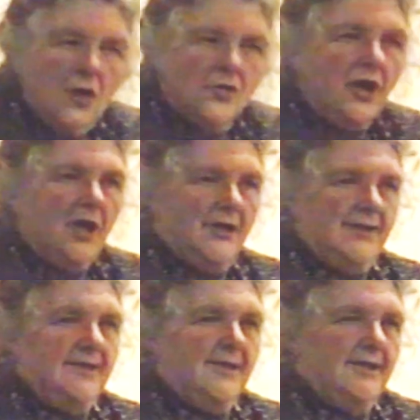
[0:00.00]
horror
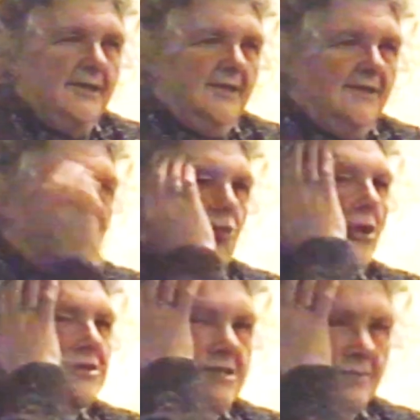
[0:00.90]
of
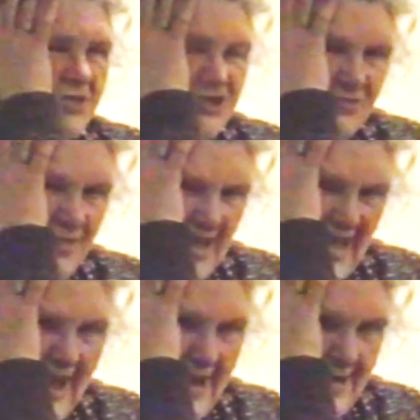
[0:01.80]
what it must have been
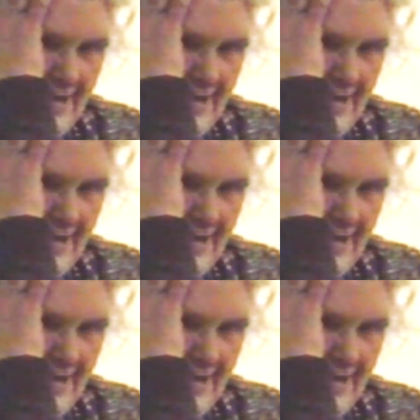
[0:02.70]
like,